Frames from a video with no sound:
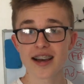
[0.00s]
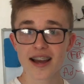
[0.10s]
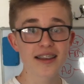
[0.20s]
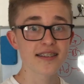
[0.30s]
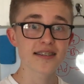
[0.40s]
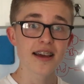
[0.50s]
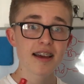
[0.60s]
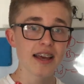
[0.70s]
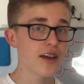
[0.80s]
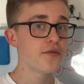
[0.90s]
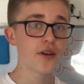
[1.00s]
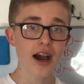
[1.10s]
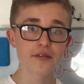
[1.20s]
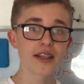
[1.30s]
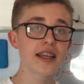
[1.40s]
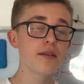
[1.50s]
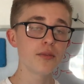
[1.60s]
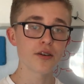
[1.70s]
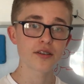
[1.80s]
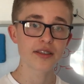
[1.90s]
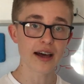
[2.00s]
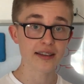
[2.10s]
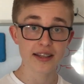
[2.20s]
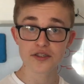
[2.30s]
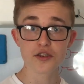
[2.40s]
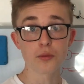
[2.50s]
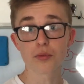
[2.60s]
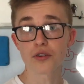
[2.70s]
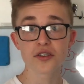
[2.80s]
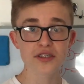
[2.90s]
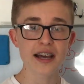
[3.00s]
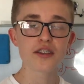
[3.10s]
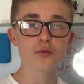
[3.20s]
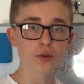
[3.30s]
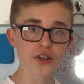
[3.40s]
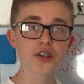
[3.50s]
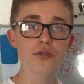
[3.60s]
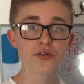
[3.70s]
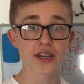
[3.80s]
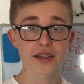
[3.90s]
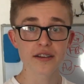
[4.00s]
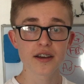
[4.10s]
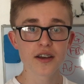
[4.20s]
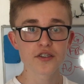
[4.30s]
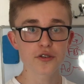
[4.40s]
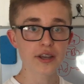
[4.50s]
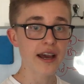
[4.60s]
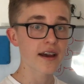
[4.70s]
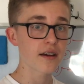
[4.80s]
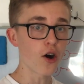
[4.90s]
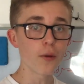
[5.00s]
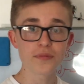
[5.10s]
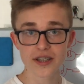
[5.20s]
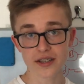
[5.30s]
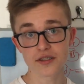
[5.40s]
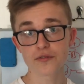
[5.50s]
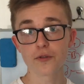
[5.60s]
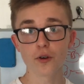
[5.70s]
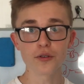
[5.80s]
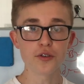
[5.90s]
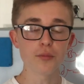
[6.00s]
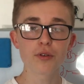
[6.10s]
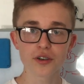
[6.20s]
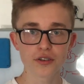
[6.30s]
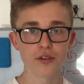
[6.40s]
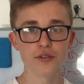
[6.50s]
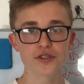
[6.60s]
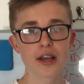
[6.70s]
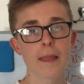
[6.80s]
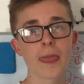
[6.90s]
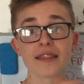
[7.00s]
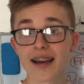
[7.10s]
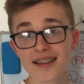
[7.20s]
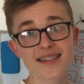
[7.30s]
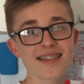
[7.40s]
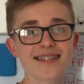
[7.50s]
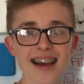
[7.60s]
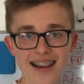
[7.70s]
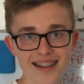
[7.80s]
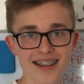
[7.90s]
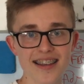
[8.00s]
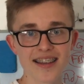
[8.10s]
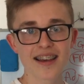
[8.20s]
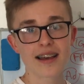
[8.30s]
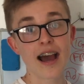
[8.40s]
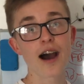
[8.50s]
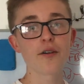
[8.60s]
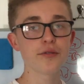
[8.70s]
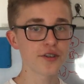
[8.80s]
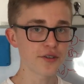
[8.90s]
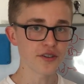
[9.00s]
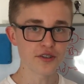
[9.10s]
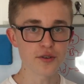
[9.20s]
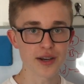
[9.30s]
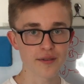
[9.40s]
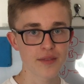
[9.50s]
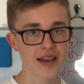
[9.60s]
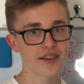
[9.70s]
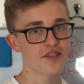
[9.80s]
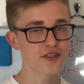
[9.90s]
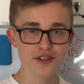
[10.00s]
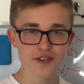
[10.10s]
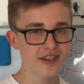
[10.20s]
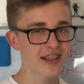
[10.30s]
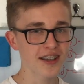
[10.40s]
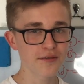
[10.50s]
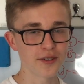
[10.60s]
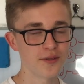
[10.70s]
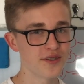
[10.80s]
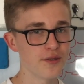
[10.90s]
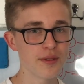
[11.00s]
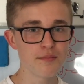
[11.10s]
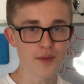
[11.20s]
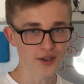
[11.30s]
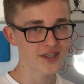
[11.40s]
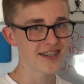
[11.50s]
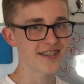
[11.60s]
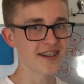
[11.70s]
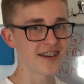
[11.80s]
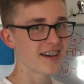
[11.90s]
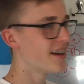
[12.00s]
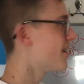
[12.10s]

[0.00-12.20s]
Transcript: That is, if you have an ebook that links to your product and you want to use it to get opt-ins for your product launch, That is exactly how you can do it. Just use ClickFunnels, it'll be much easier.